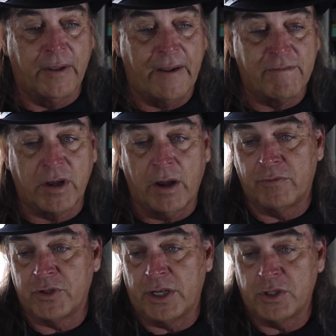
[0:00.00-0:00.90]
You have a
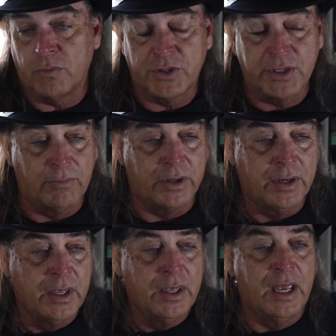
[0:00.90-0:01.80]
conversation with someone
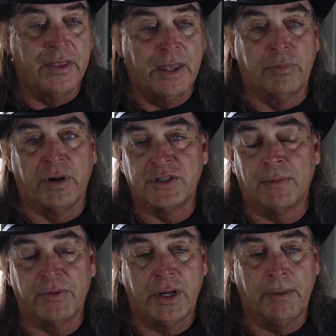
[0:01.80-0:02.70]
and they bring
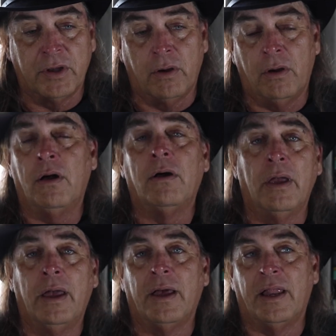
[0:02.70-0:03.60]
something up and you go, oh,
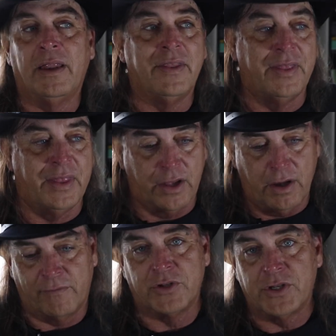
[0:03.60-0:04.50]
yeah. And then the
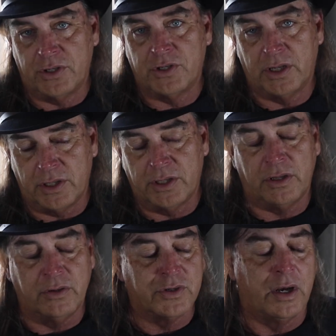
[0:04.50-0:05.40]
conversation
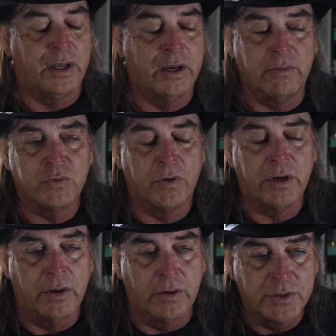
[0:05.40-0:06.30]
continues on. And it was
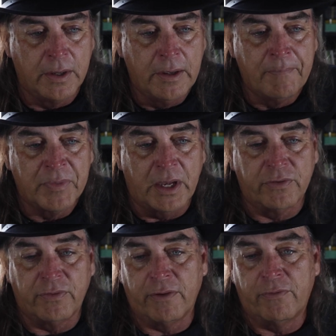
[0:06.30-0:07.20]
one of those. I
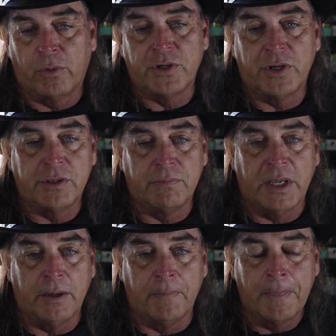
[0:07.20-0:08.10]
was very fortunate to
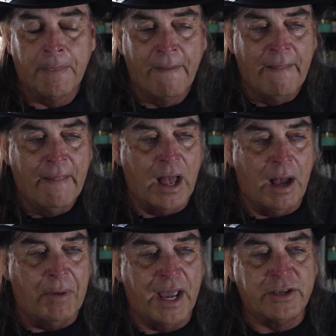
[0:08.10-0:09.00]
meet him.
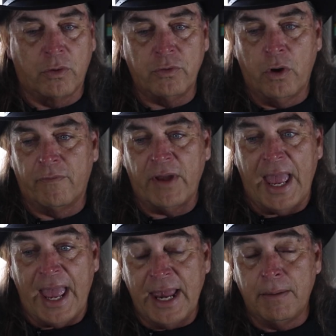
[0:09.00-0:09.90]
Um, I don't know of
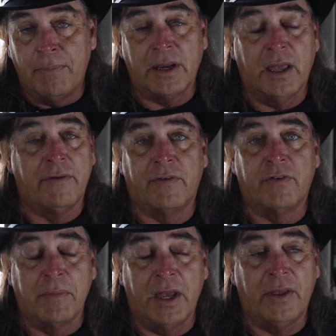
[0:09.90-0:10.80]
anybody I've
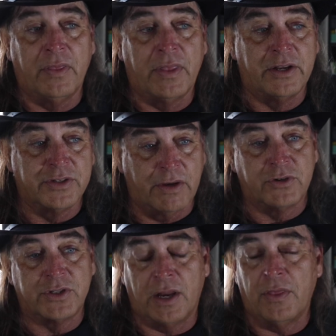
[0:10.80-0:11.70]
ever met that has
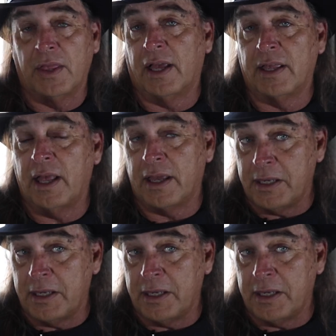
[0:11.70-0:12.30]
ever said anything like that.